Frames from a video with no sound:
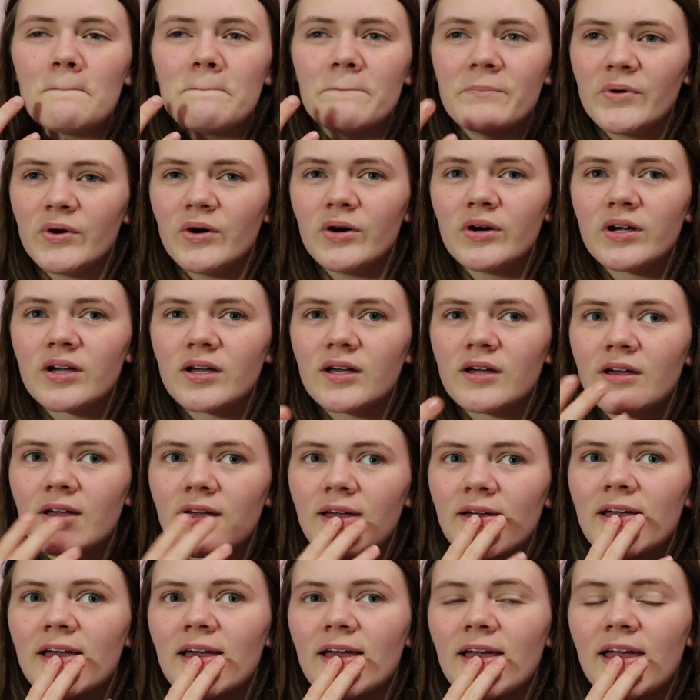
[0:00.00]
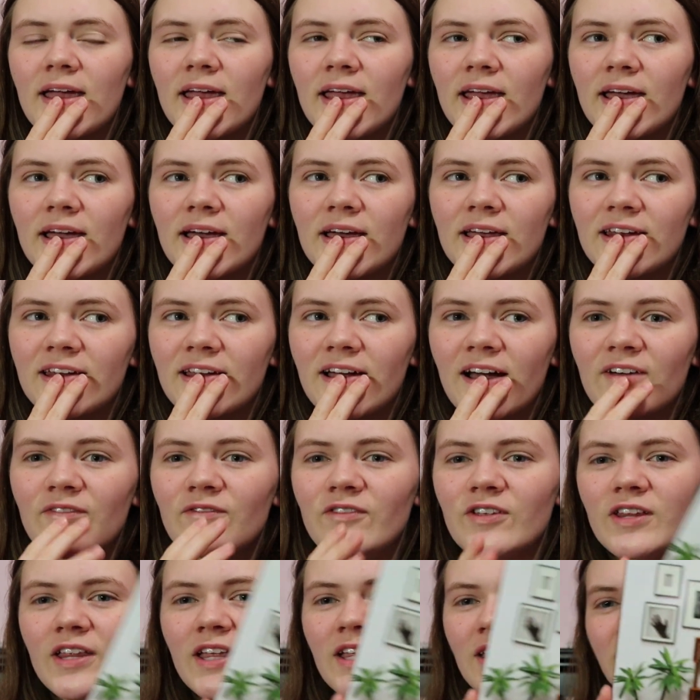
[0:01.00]
book. And I
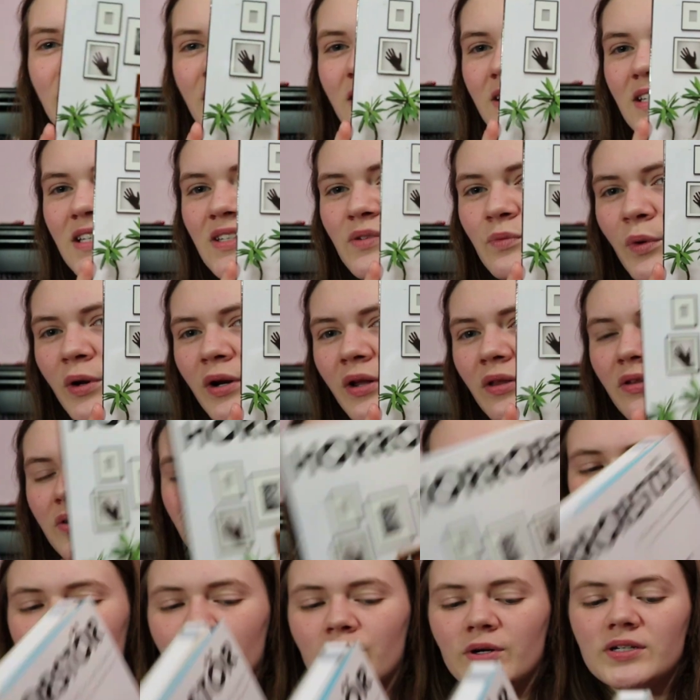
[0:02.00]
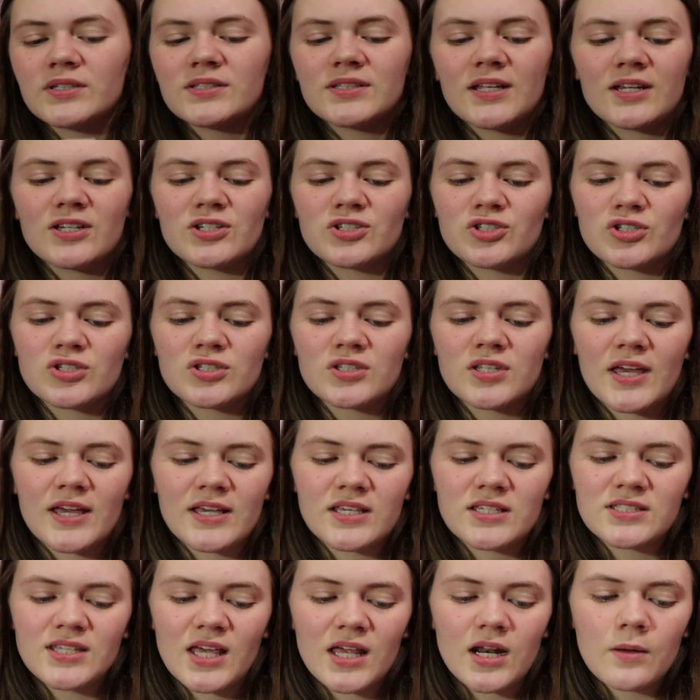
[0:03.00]
feel like this is one of those books that is just
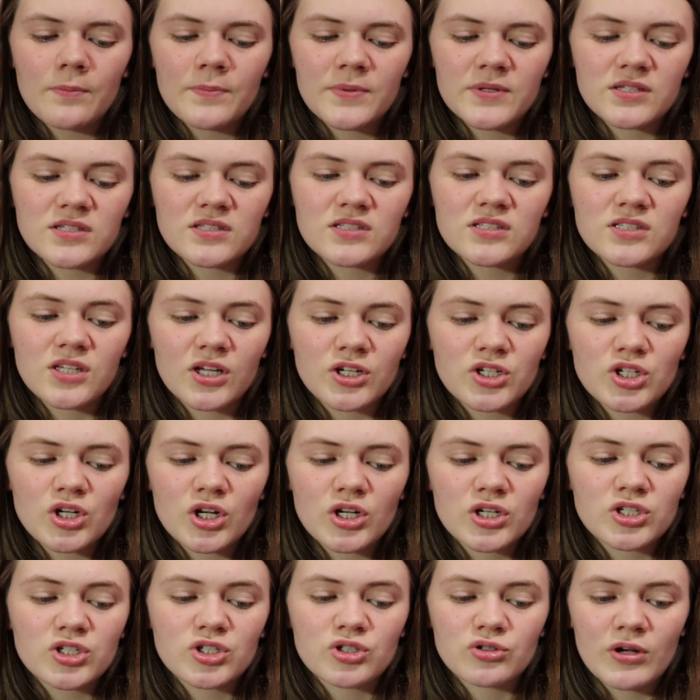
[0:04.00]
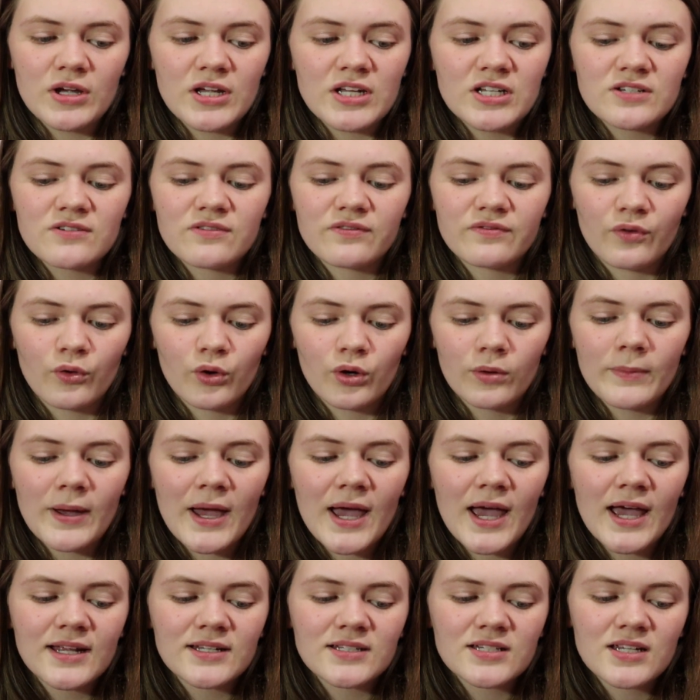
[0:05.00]
like set up in such a strange
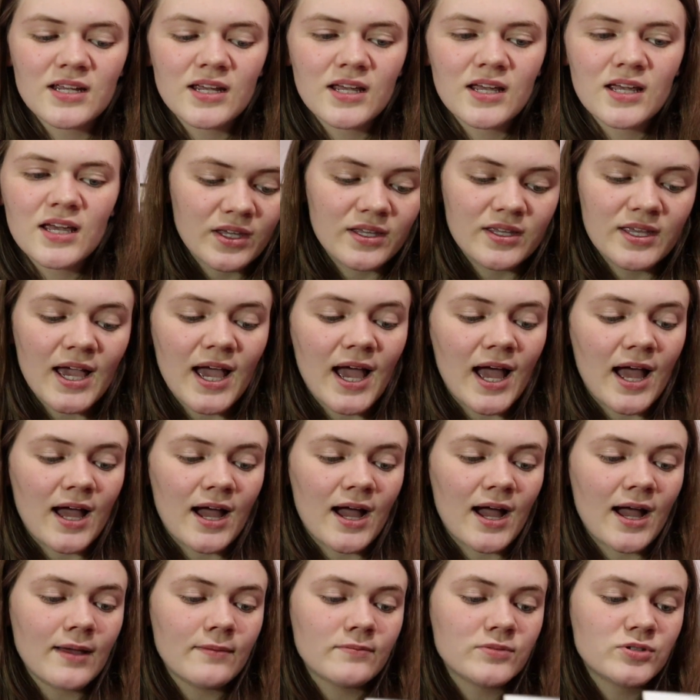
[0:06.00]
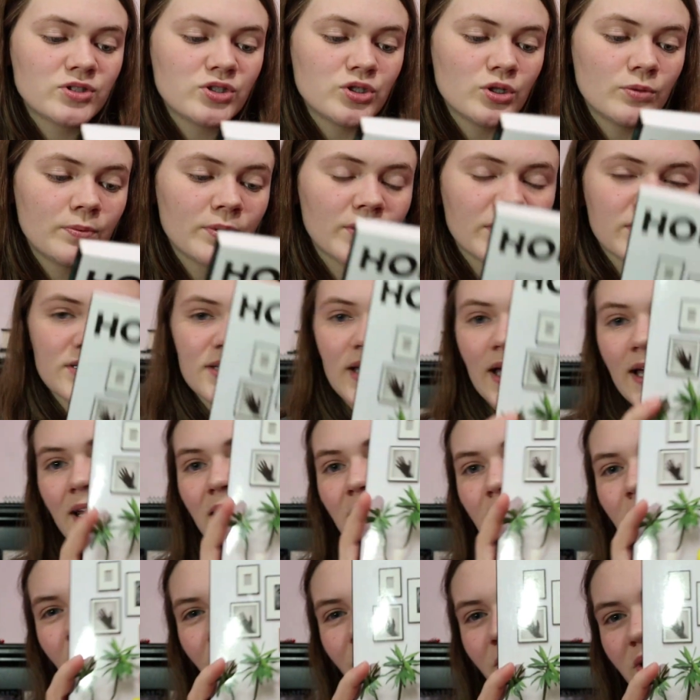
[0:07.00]
format. Yeah, I'm super
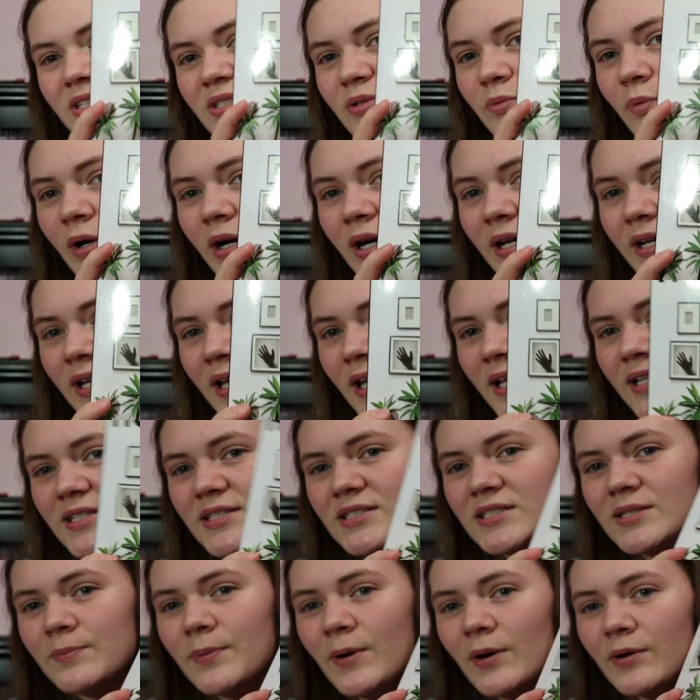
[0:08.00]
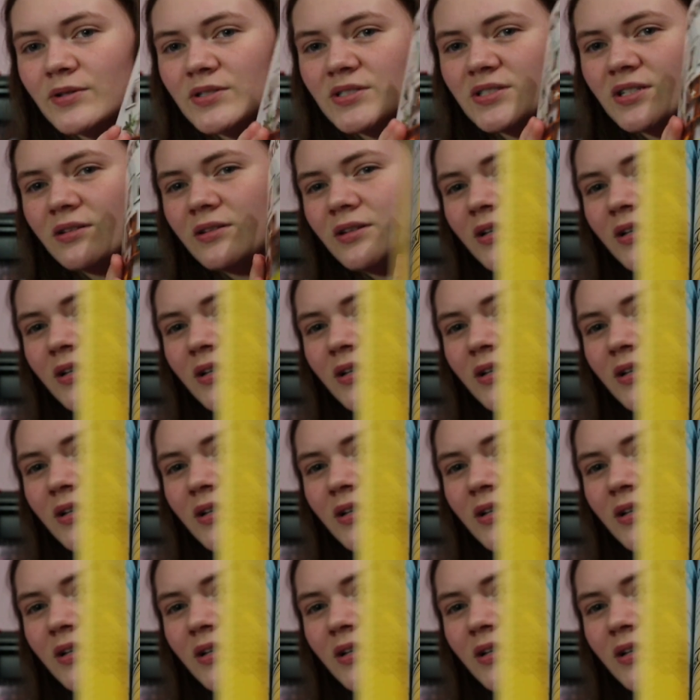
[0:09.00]
excited about this one. It's supposed to